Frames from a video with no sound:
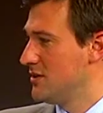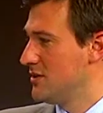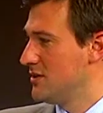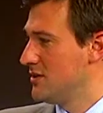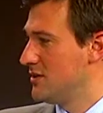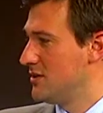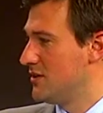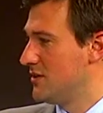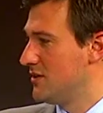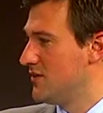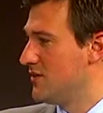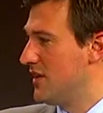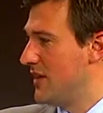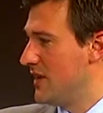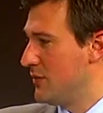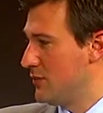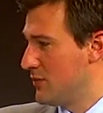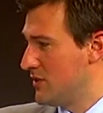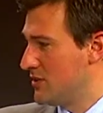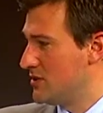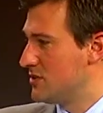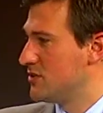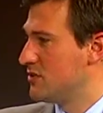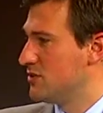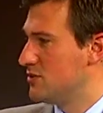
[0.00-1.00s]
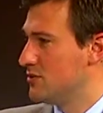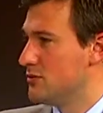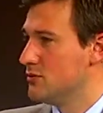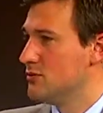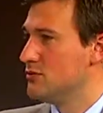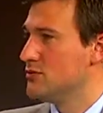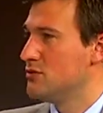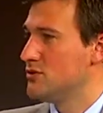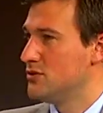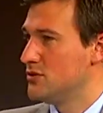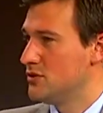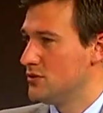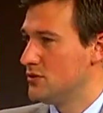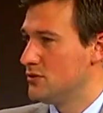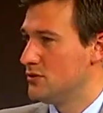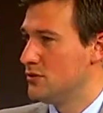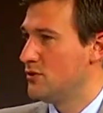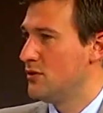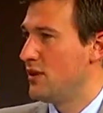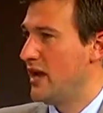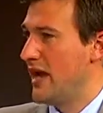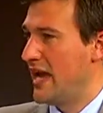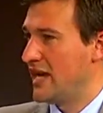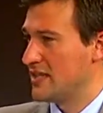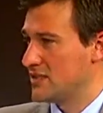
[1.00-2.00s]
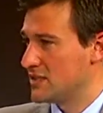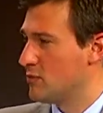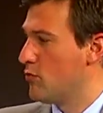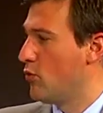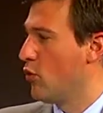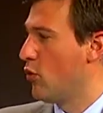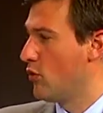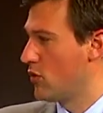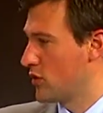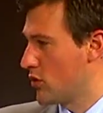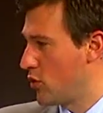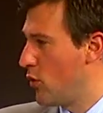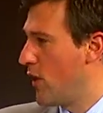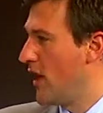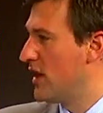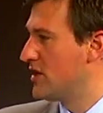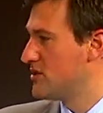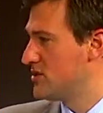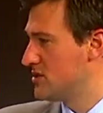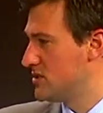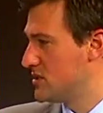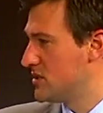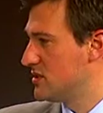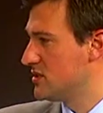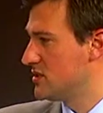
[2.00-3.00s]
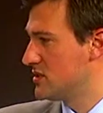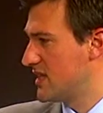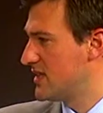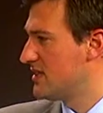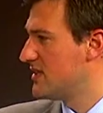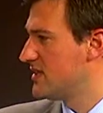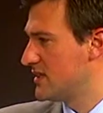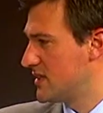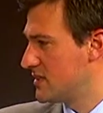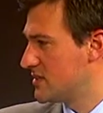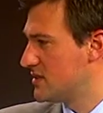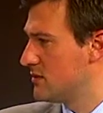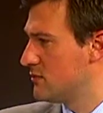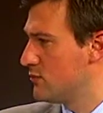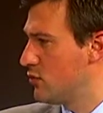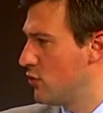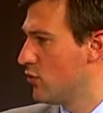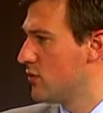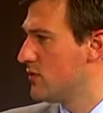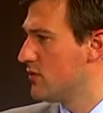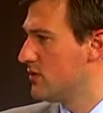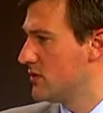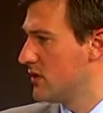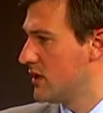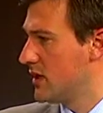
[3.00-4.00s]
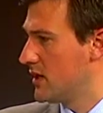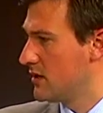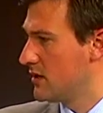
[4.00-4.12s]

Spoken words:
the family to ask more questions. I think that's an important thing.